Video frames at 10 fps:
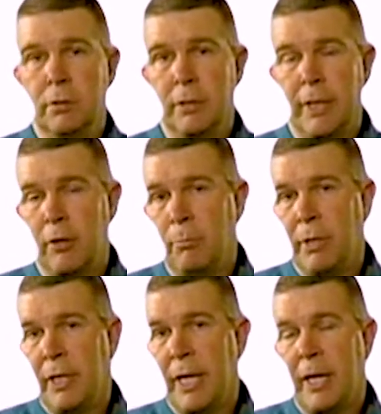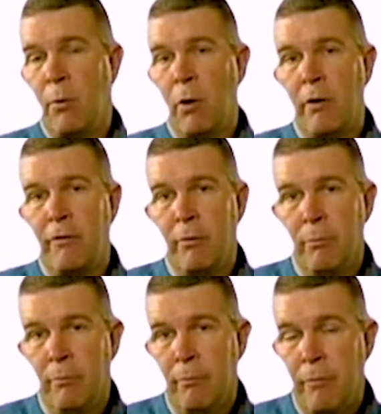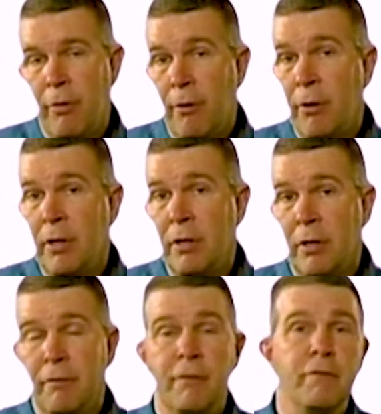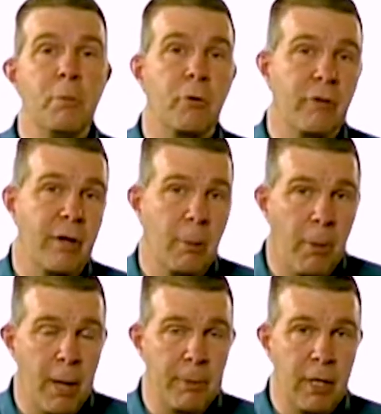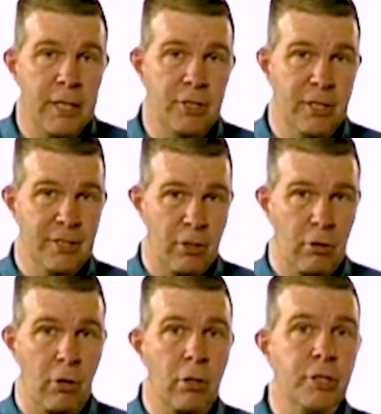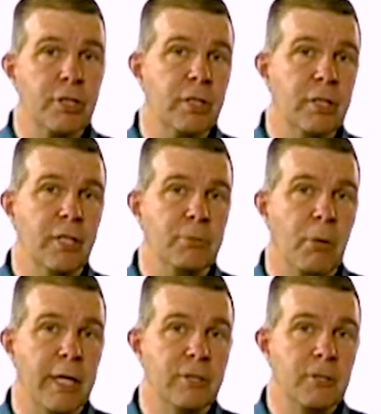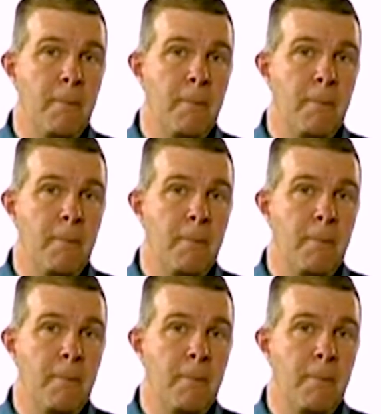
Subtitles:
It could be anywhere from 30 to 50% of the population is allergic to dust mites,